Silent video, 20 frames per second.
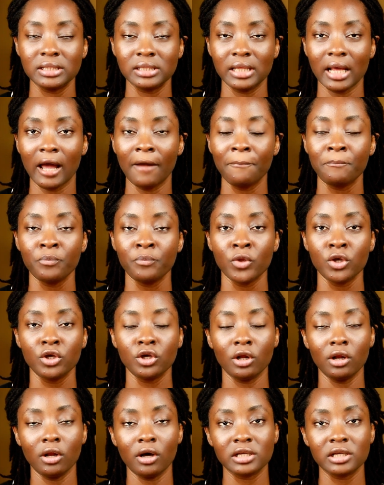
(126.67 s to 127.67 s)
is that
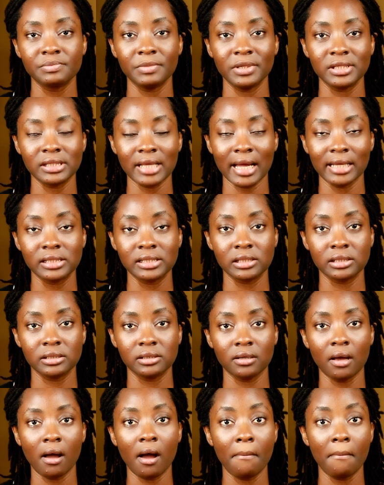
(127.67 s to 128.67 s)
your locks may start
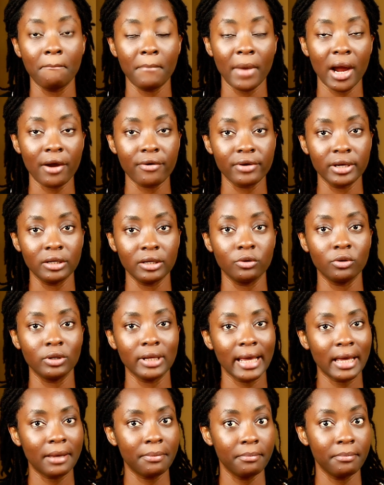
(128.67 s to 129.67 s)
to marry or
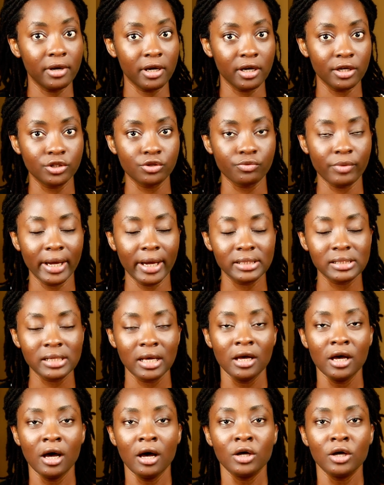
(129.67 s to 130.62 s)
like merge, right?